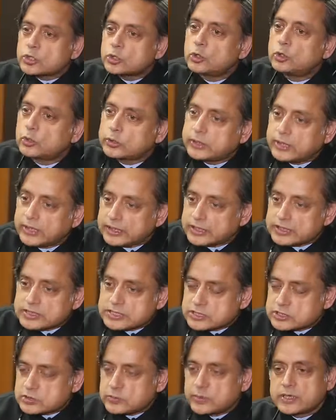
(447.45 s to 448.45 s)
So you're looking at a
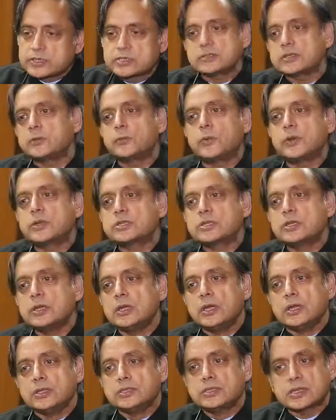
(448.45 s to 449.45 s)
situation in which
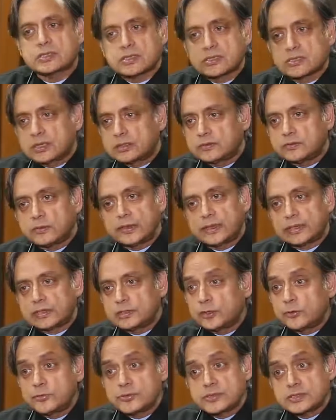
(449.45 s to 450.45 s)
Justice Oliver
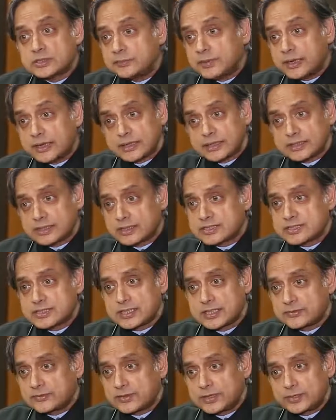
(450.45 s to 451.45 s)
Wendell Holmes in America
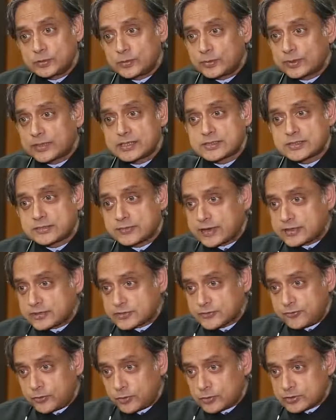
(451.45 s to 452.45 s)
said, right, no one has a right
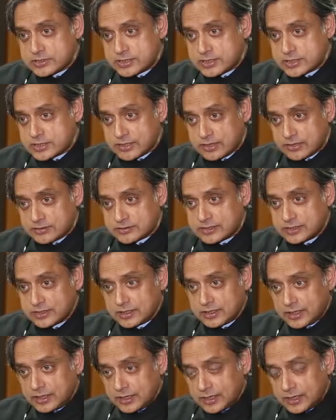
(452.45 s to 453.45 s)
to falsely shout
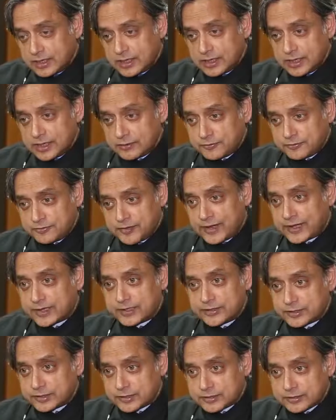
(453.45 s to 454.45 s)

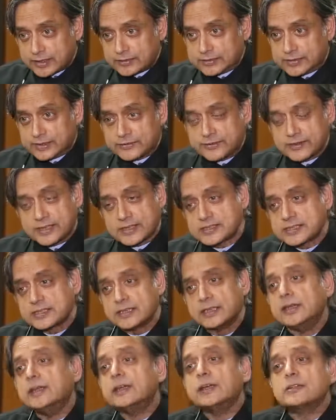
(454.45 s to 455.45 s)
fire in a crowded
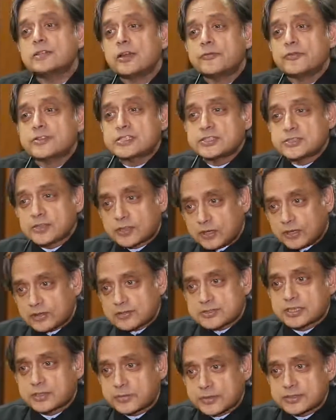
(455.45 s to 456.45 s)
theatre, because obviously the
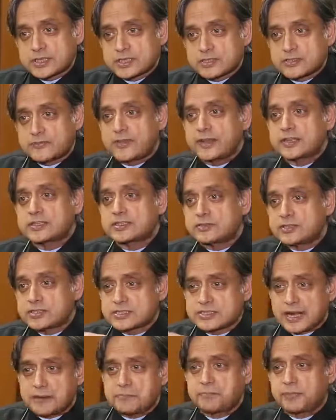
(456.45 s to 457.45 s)
consequences of that, the
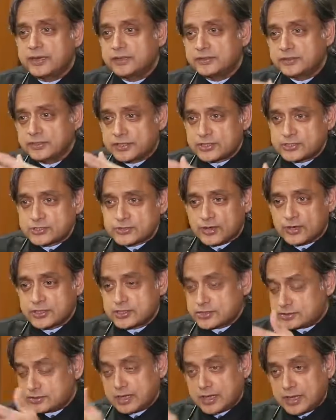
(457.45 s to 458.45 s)
stampede, the
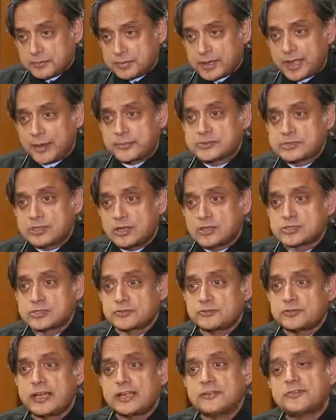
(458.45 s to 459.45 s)
destruction, perhaps
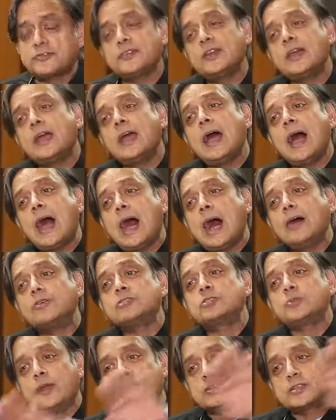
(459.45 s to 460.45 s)
loss of life,
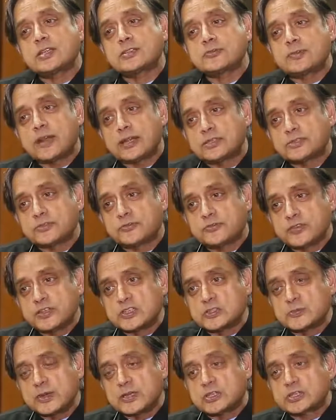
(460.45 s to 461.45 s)
outweighs his right to
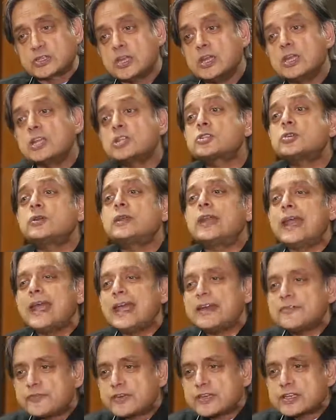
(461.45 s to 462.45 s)
free speech. So in
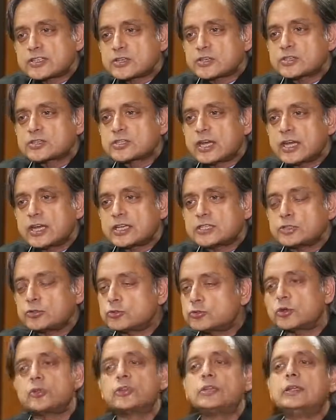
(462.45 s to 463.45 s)
every society,
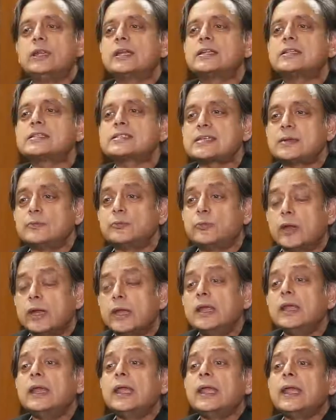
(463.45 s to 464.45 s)
you draw the line
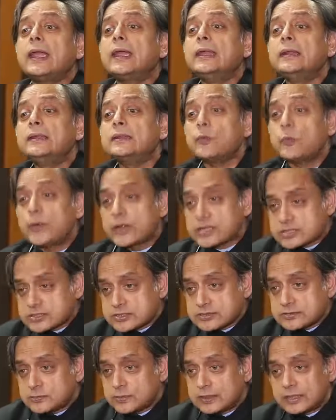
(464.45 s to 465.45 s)
somewhere. In the
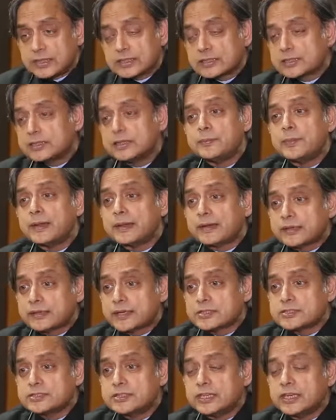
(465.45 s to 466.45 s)
Western world, in
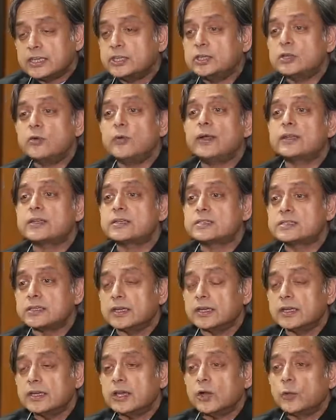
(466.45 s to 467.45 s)
America today, no
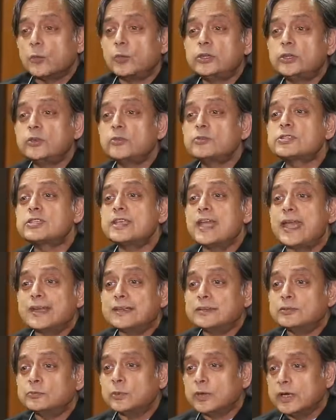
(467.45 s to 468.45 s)
editor would use the
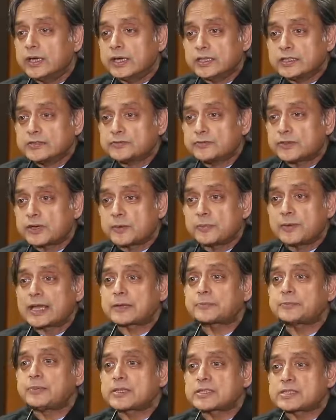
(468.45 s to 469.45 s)
N word for a
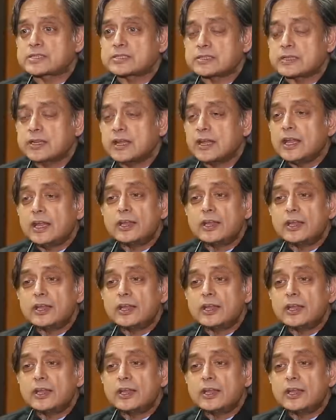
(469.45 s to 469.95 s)
black person.